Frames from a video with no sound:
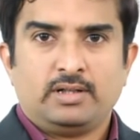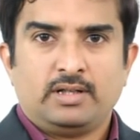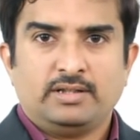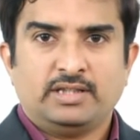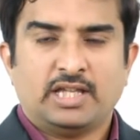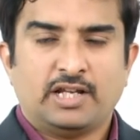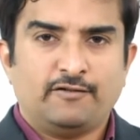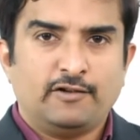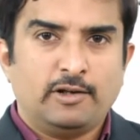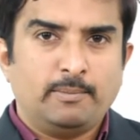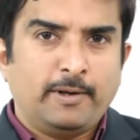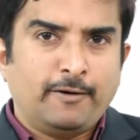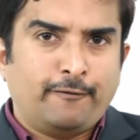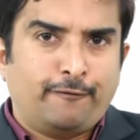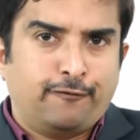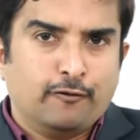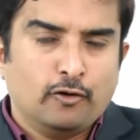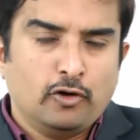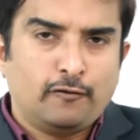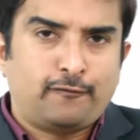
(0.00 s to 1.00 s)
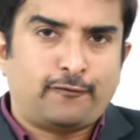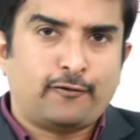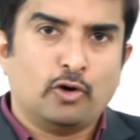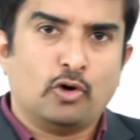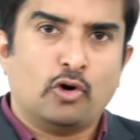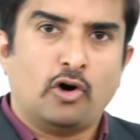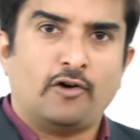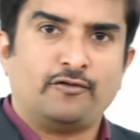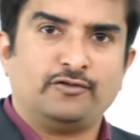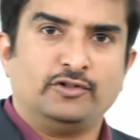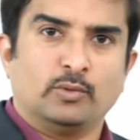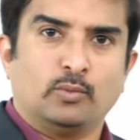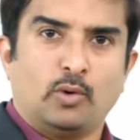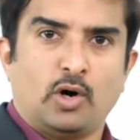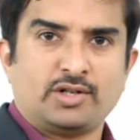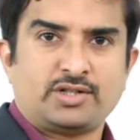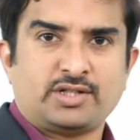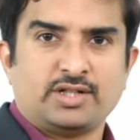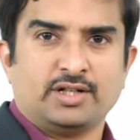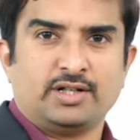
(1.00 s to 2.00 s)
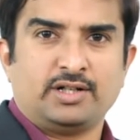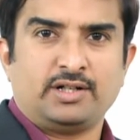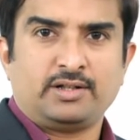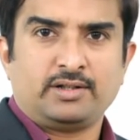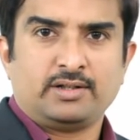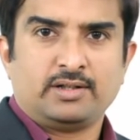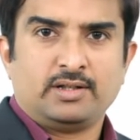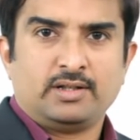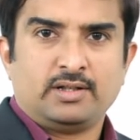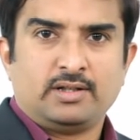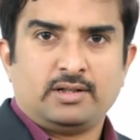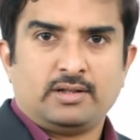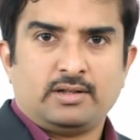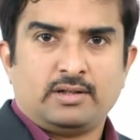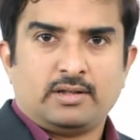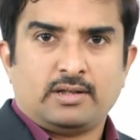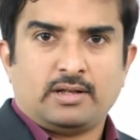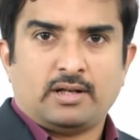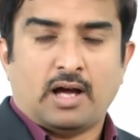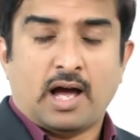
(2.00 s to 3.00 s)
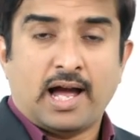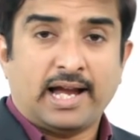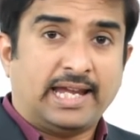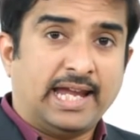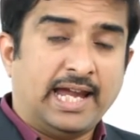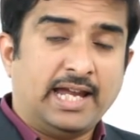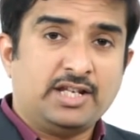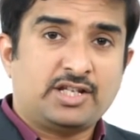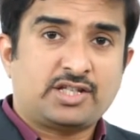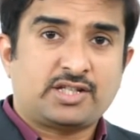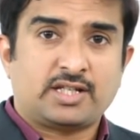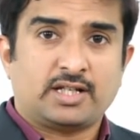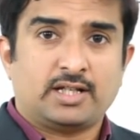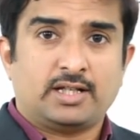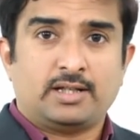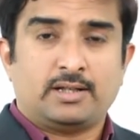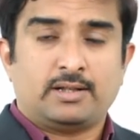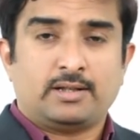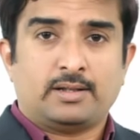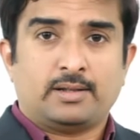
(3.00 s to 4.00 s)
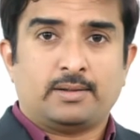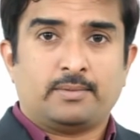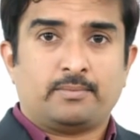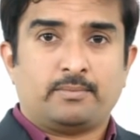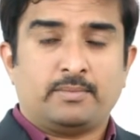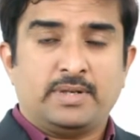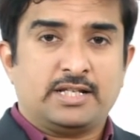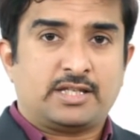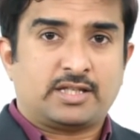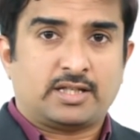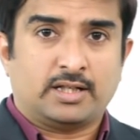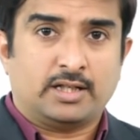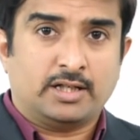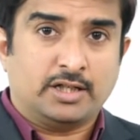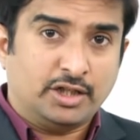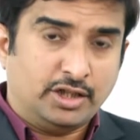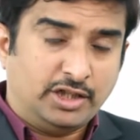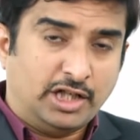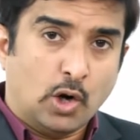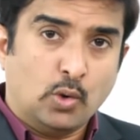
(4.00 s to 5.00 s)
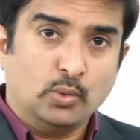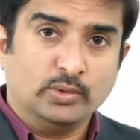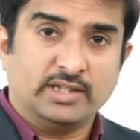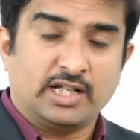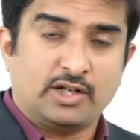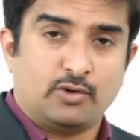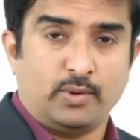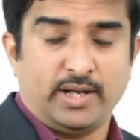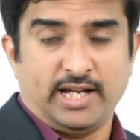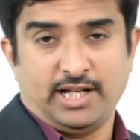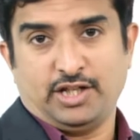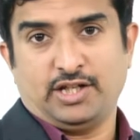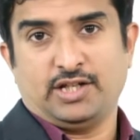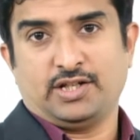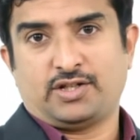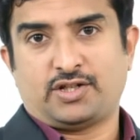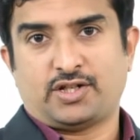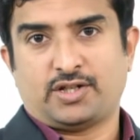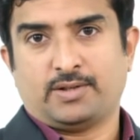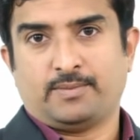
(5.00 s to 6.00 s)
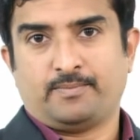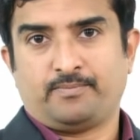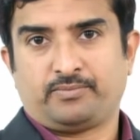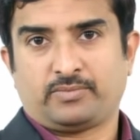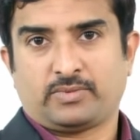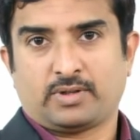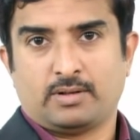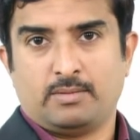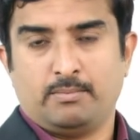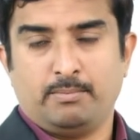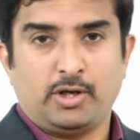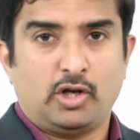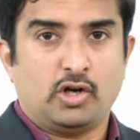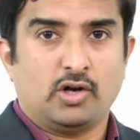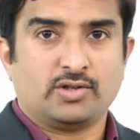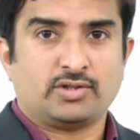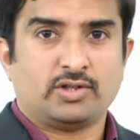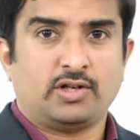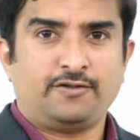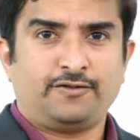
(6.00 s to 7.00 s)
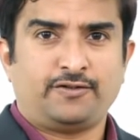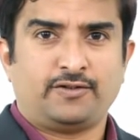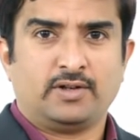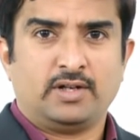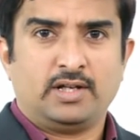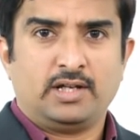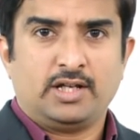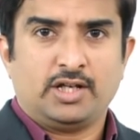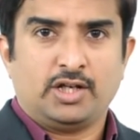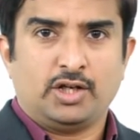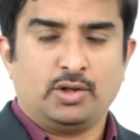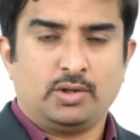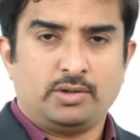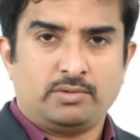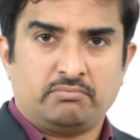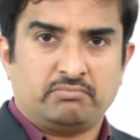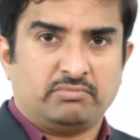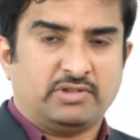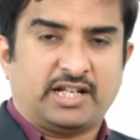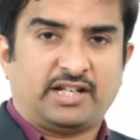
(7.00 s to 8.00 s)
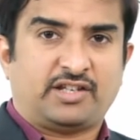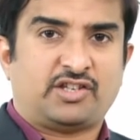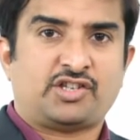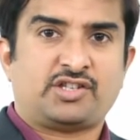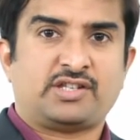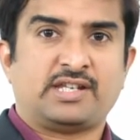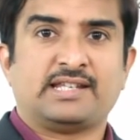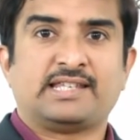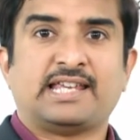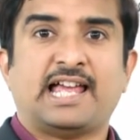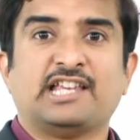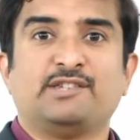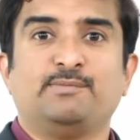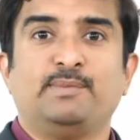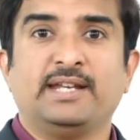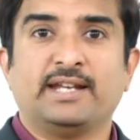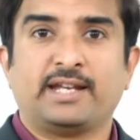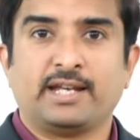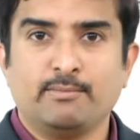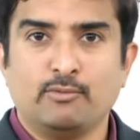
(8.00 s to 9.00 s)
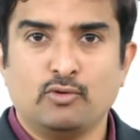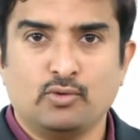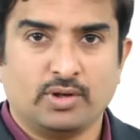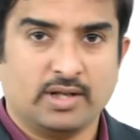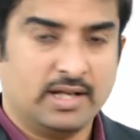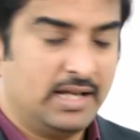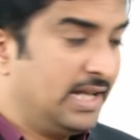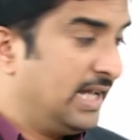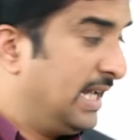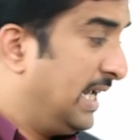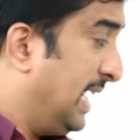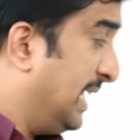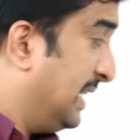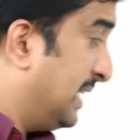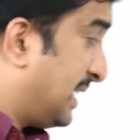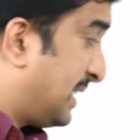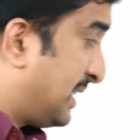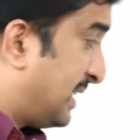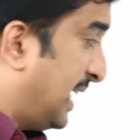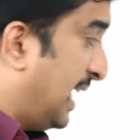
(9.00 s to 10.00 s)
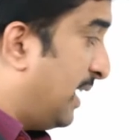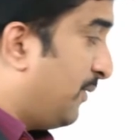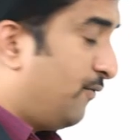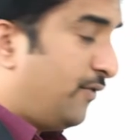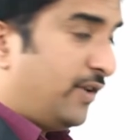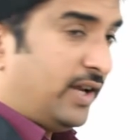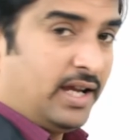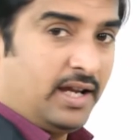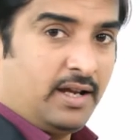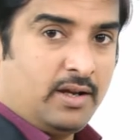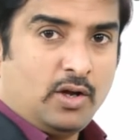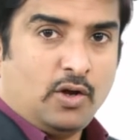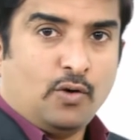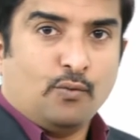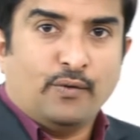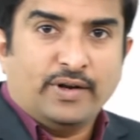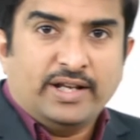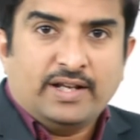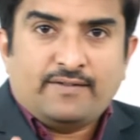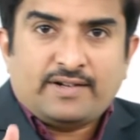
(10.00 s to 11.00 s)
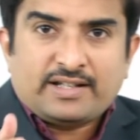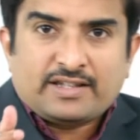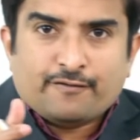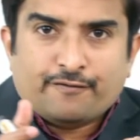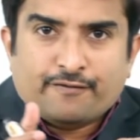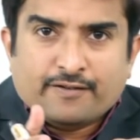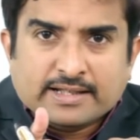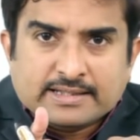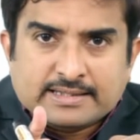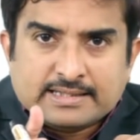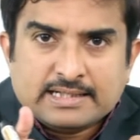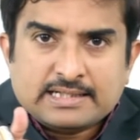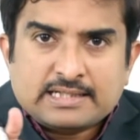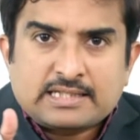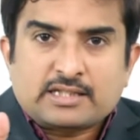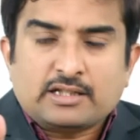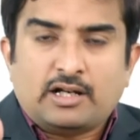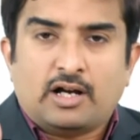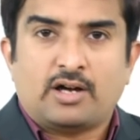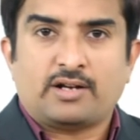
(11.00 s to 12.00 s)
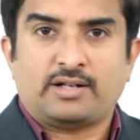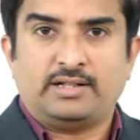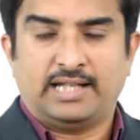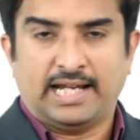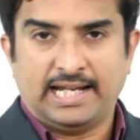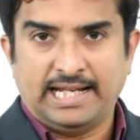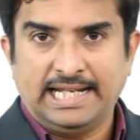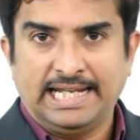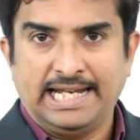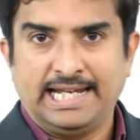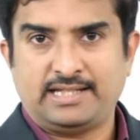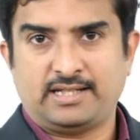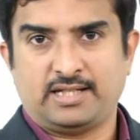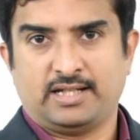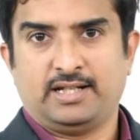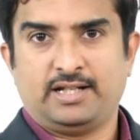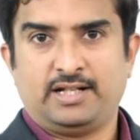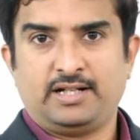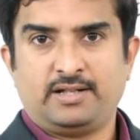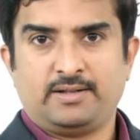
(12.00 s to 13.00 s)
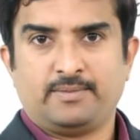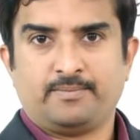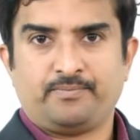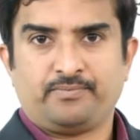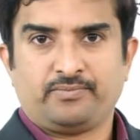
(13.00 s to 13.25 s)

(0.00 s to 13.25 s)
there will be full flow of the water against uh, means uh, down the gradient because of you know the resistance has been removed. In the same way, whenever the vessels are dilated,